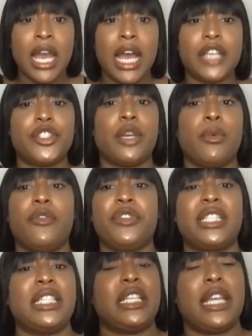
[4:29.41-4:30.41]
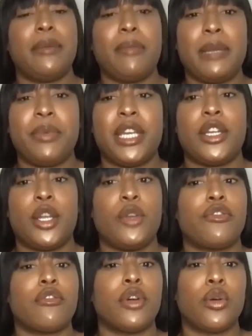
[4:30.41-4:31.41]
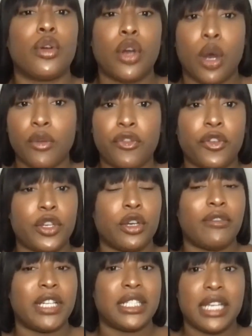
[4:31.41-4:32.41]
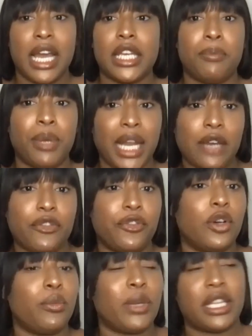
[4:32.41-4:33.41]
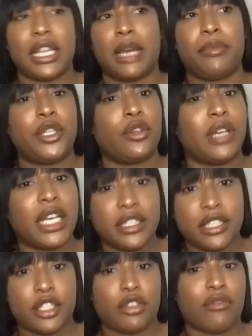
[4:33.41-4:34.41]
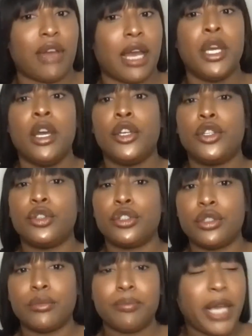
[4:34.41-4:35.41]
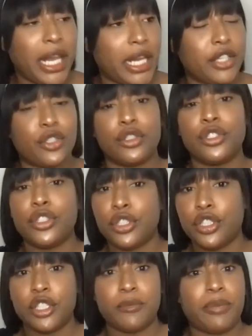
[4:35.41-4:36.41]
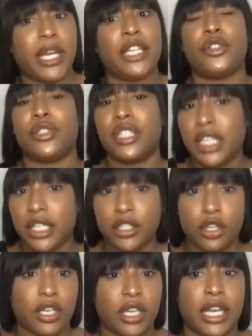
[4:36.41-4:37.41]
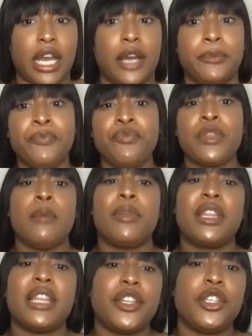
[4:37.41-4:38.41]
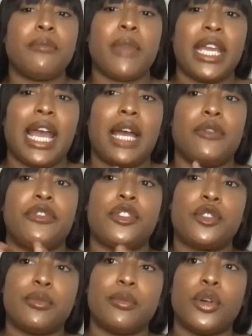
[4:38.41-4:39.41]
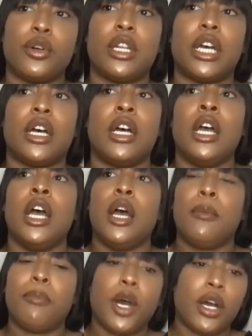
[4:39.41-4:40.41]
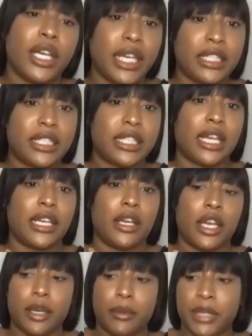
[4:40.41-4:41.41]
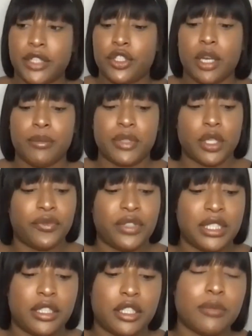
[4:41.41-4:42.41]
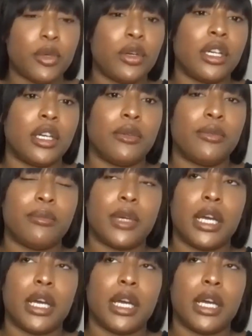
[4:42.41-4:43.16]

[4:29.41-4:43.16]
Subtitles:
And so obviously there may be an overall goal for your entire platform, whether that be your Instagram, your page, your YouTube page, your TikTok account, but then you may have smaller pockets that in terms of smaller